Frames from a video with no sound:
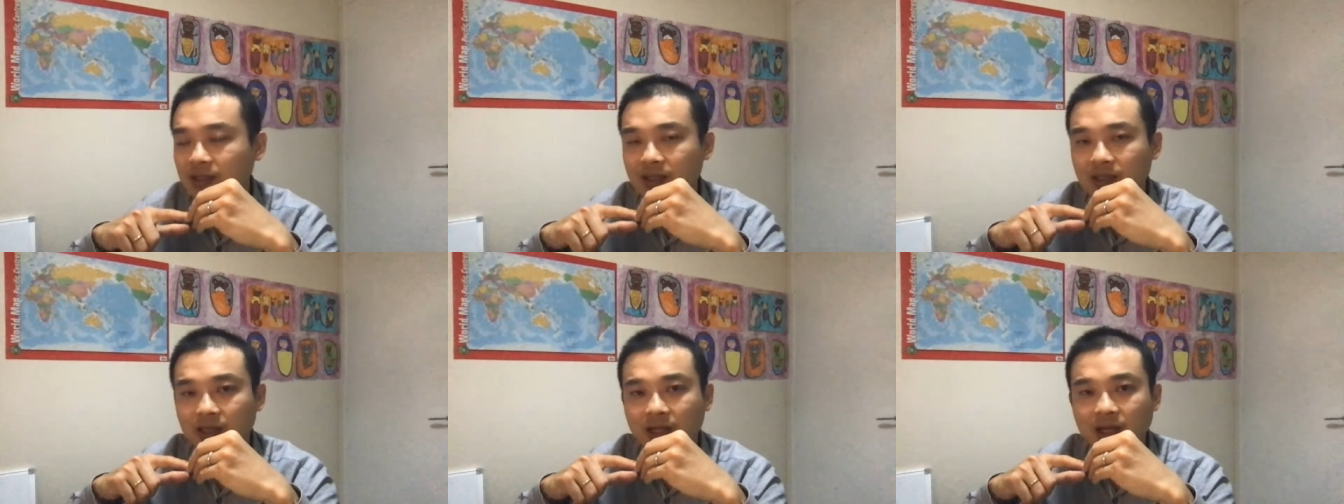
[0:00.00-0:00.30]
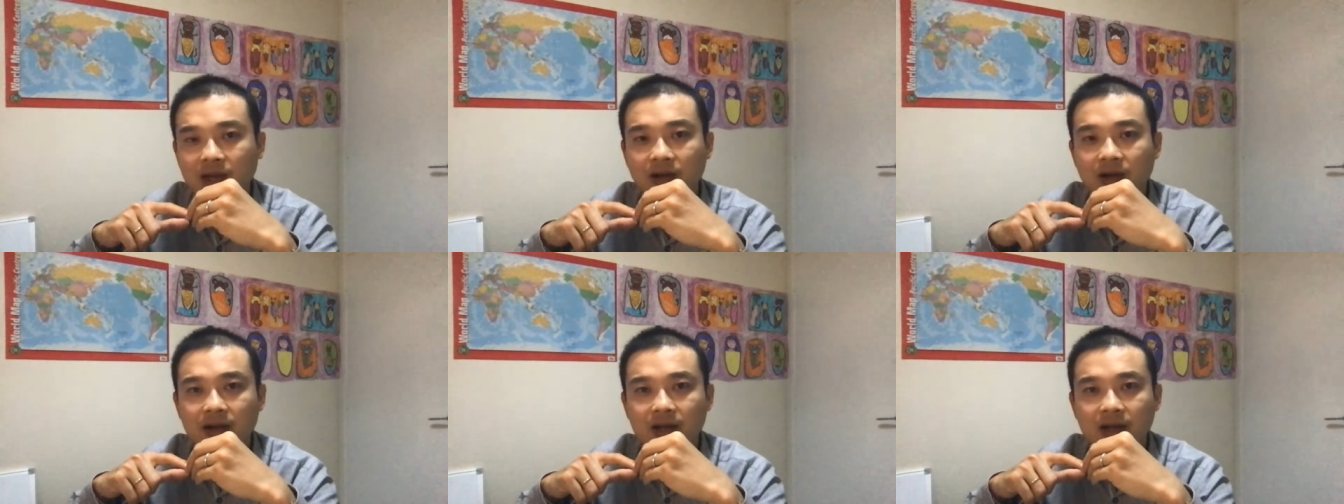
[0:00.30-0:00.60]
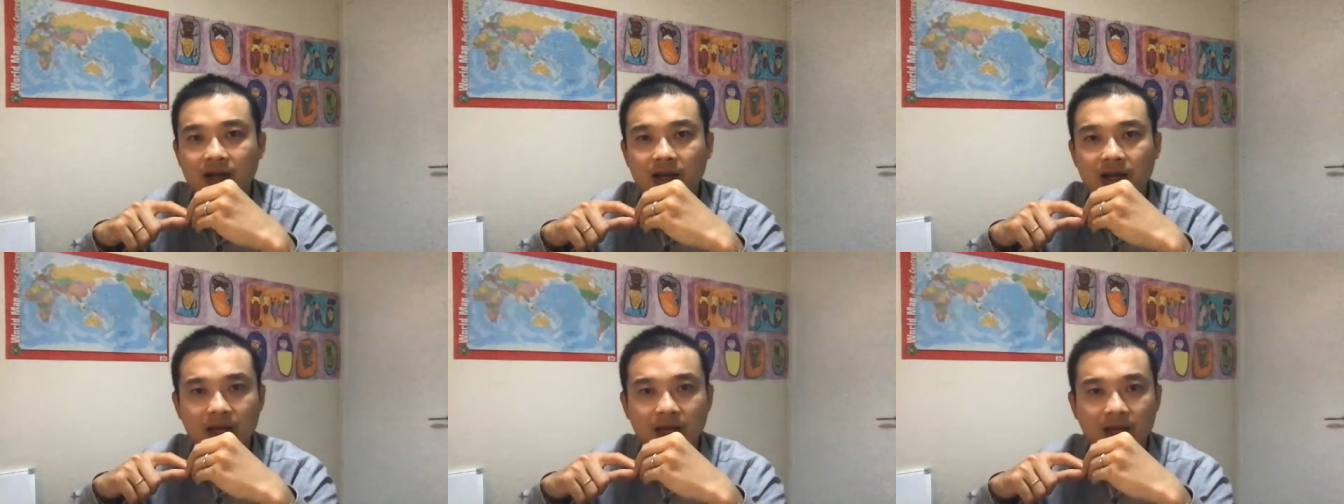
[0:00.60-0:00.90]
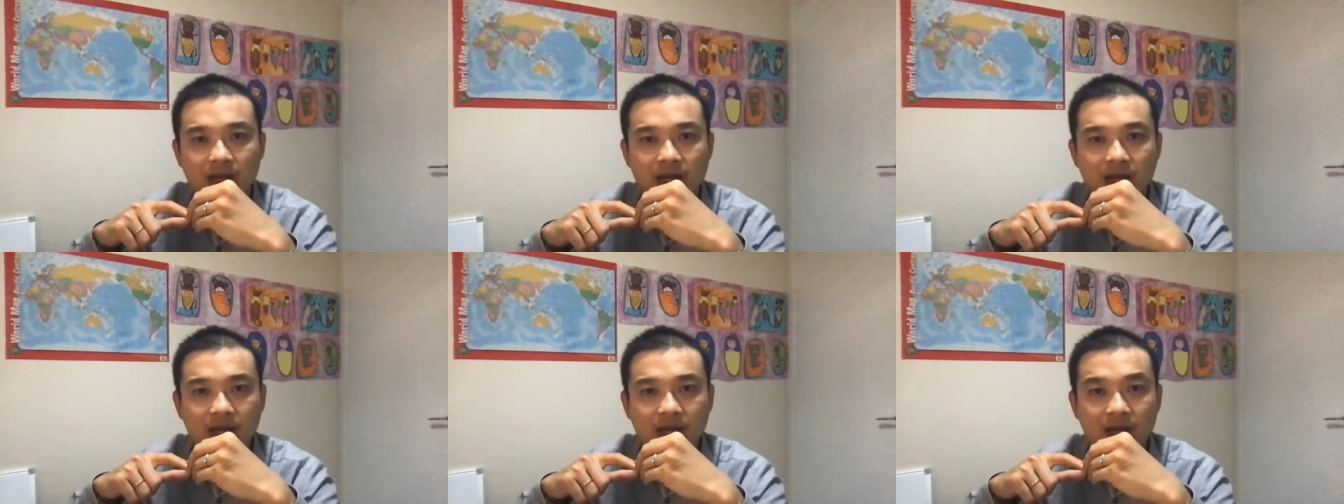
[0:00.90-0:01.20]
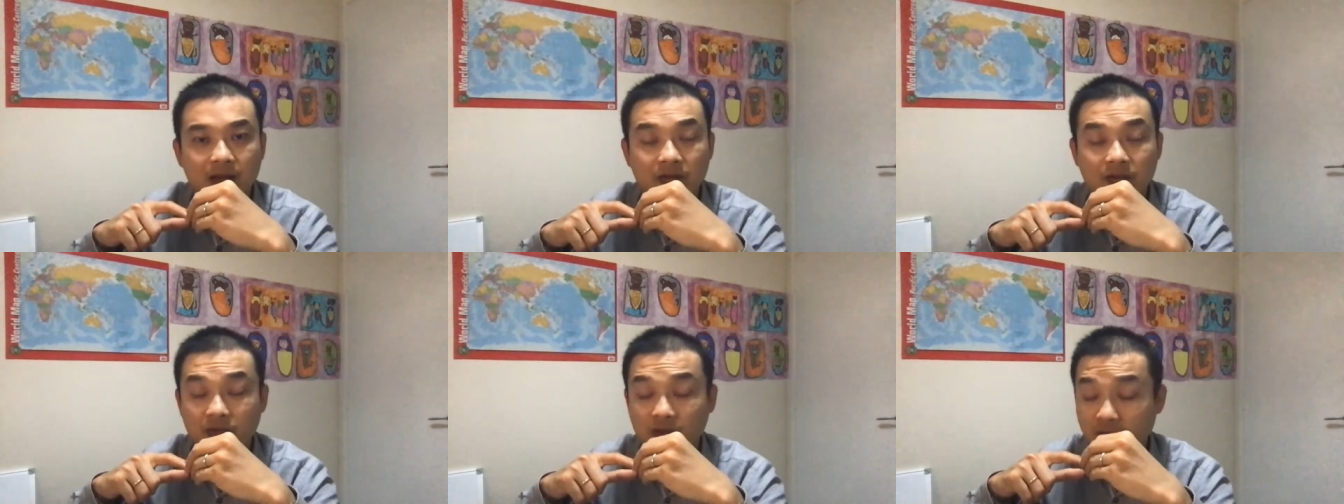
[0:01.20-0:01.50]
Now,
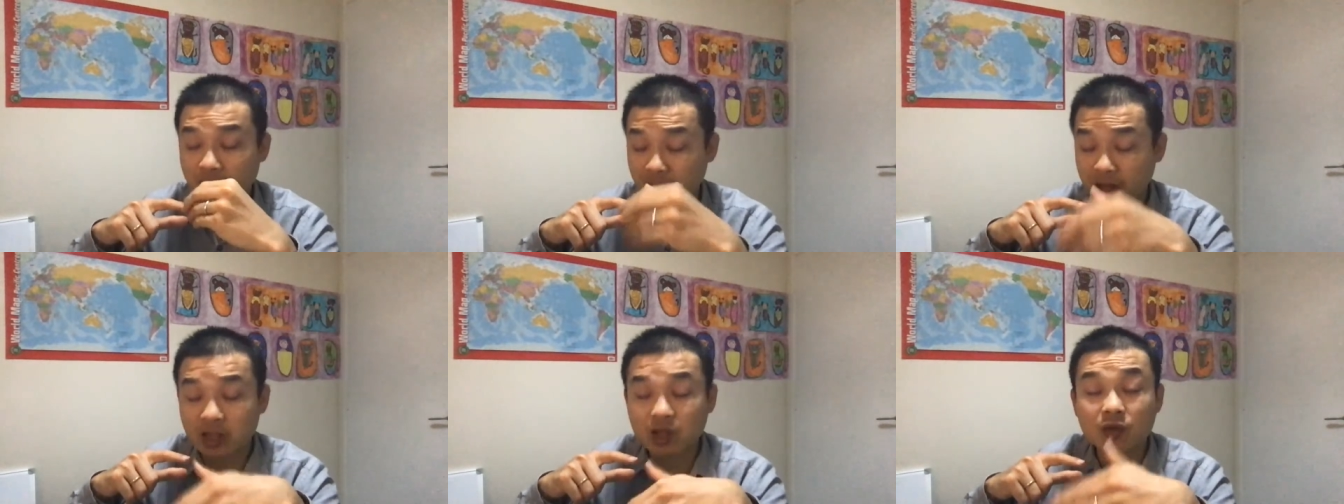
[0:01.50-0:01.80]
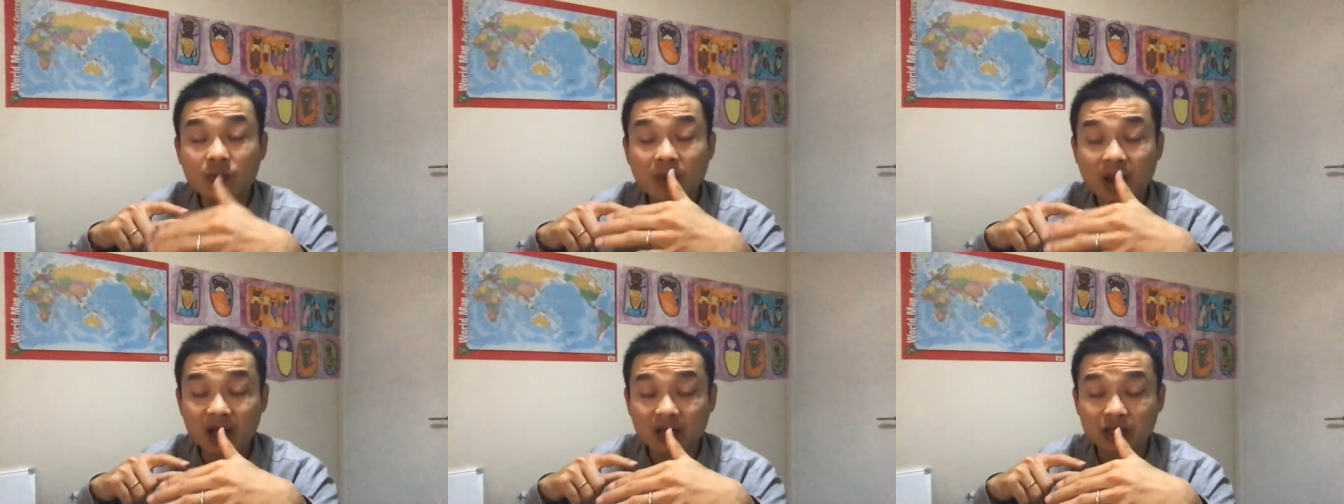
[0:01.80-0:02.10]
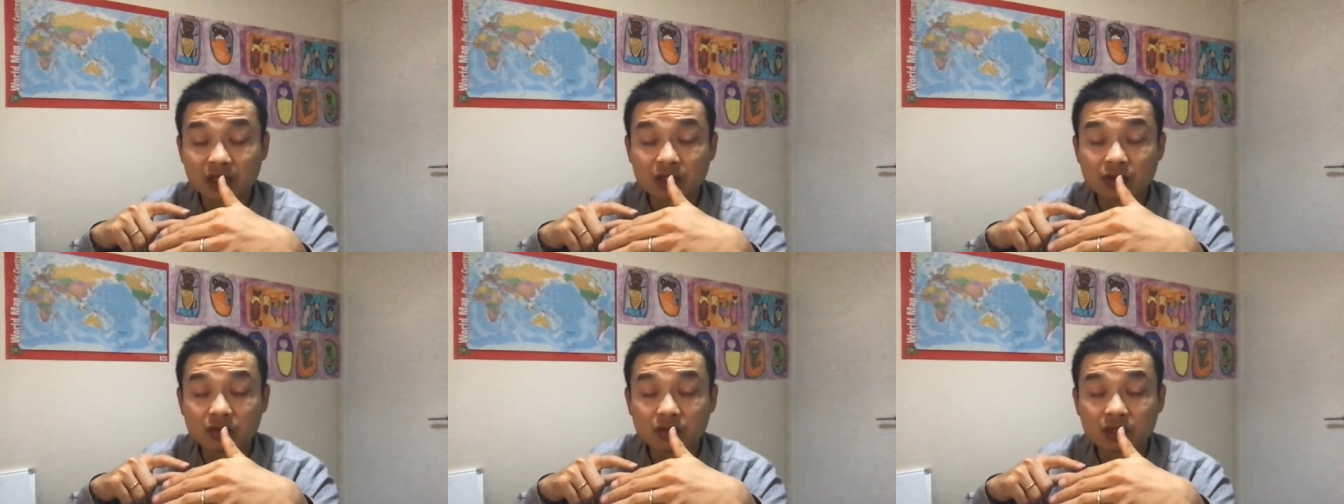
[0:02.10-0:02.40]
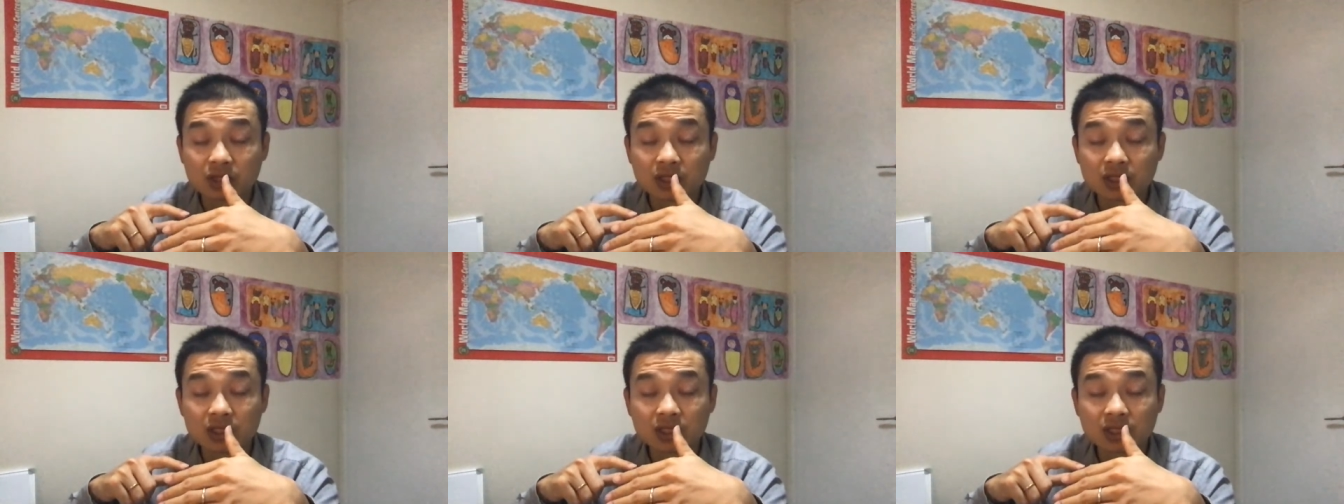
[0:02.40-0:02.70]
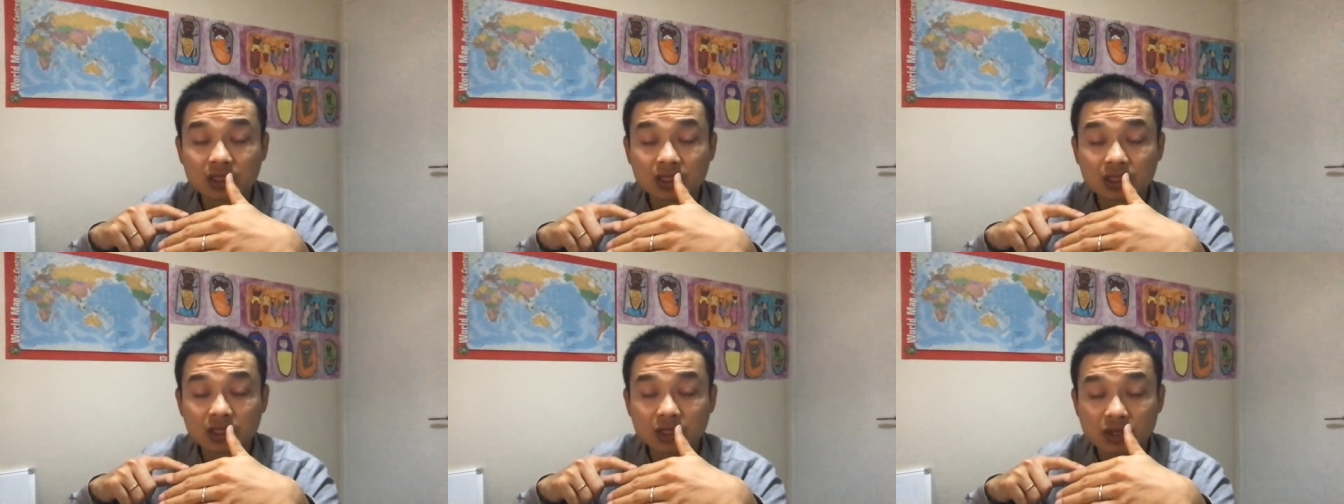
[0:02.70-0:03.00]
for acupuncturists,
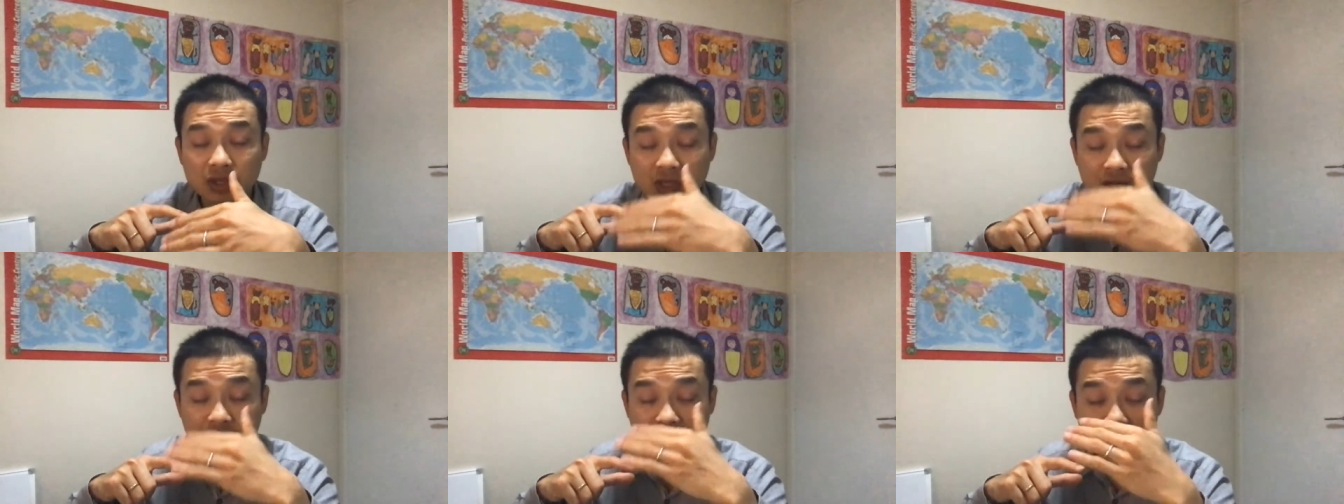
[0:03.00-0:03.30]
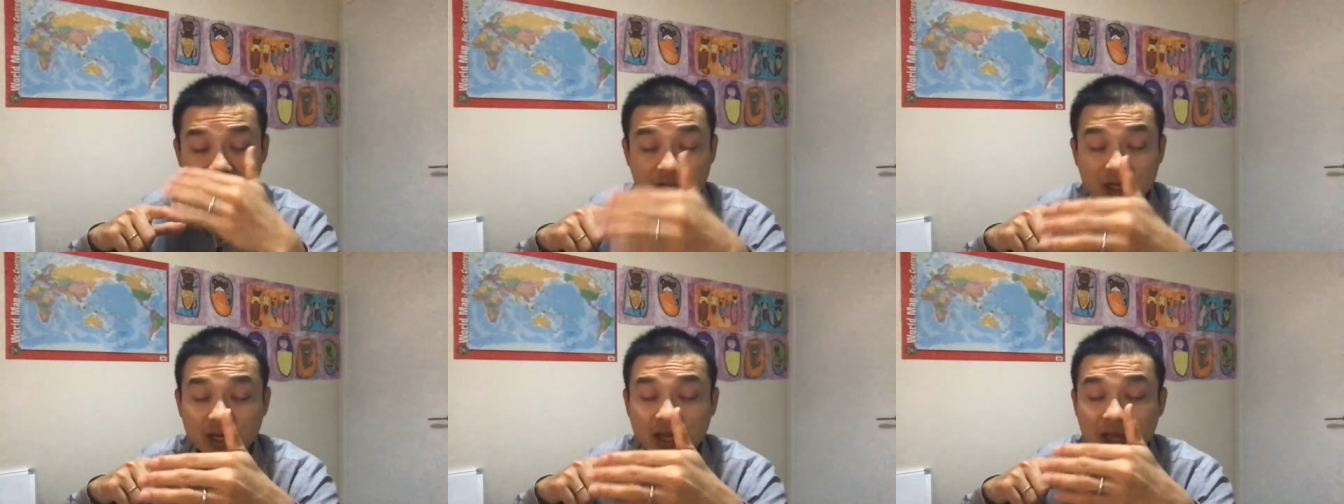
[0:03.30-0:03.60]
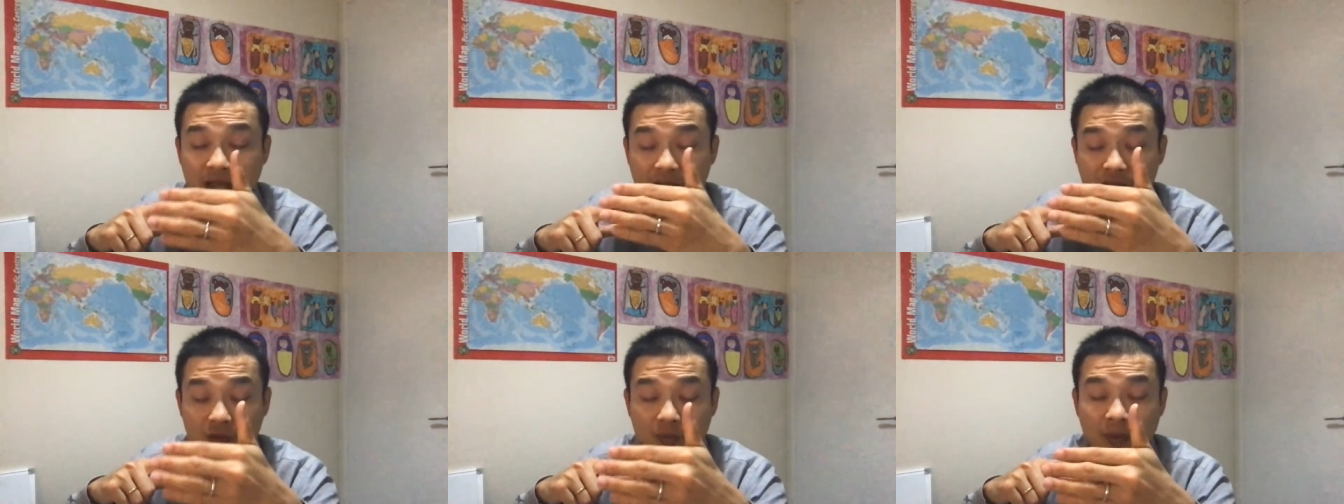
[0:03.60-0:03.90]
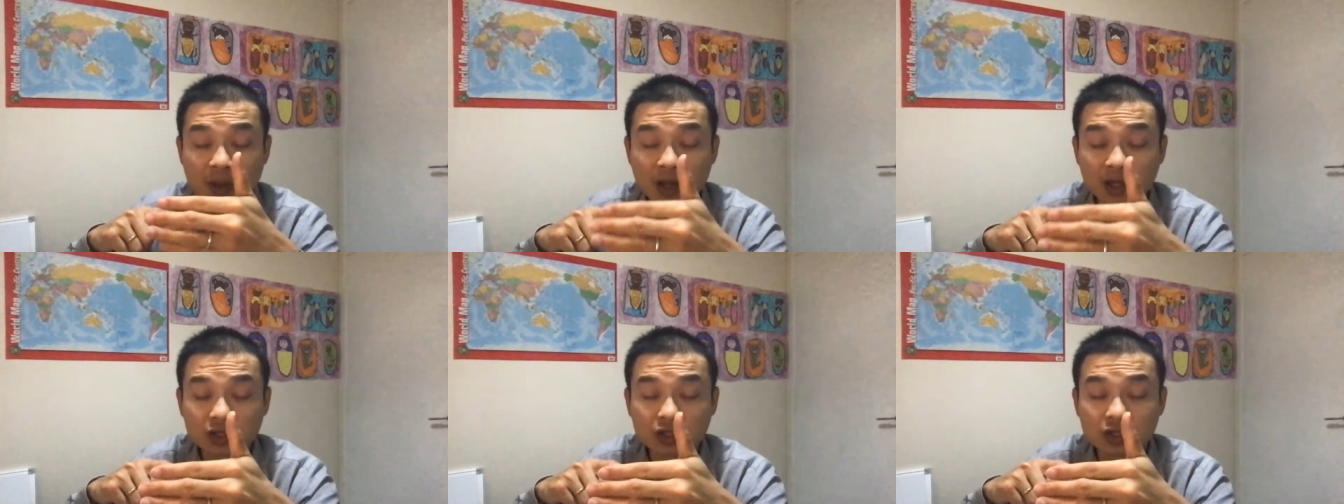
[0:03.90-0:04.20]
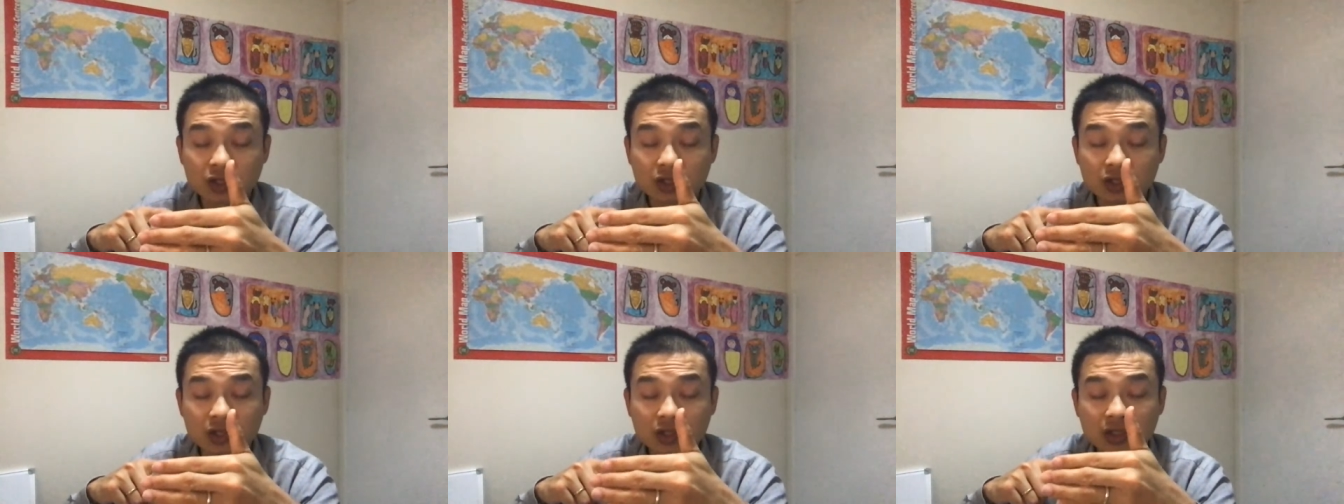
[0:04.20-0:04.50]
you can learn
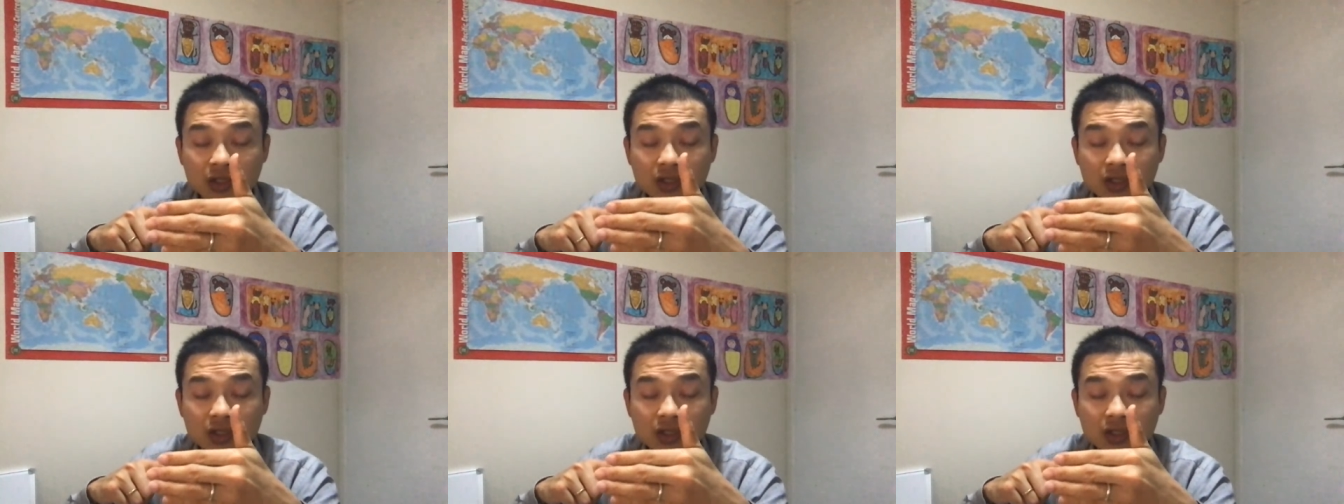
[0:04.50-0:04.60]
acupuncture